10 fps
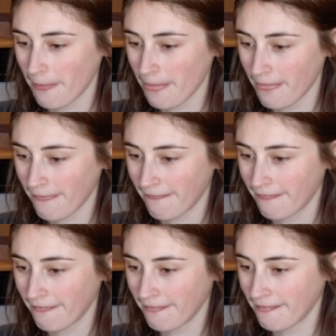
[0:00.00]

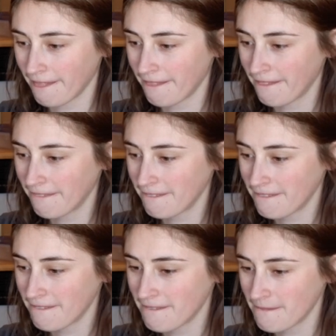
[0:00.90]

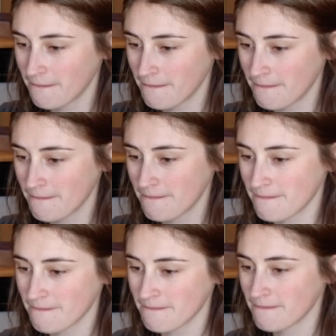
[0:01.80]

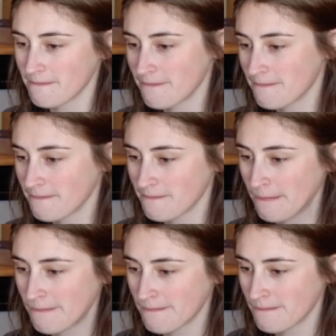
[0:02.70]

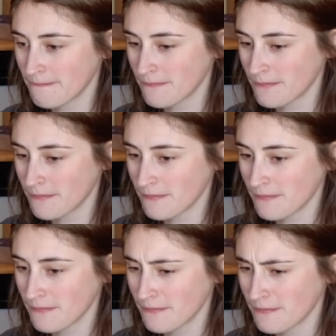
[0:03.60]

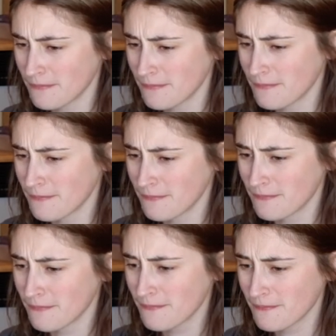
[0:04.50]

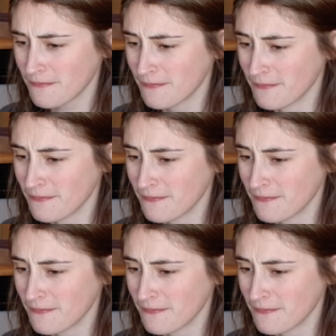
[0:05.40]
(no one is talking)